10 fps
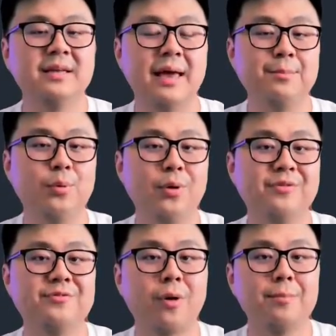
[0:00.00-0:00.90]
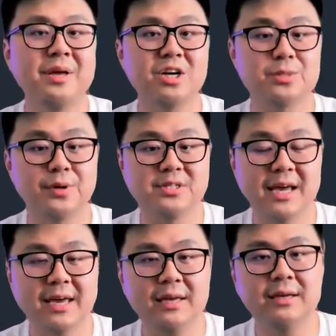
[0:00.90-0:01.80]
10.4 meters per
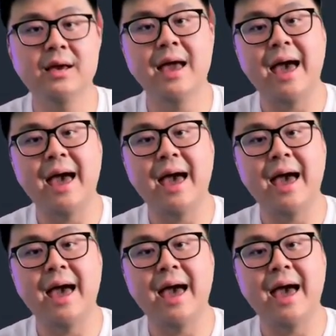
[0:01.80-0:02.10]
second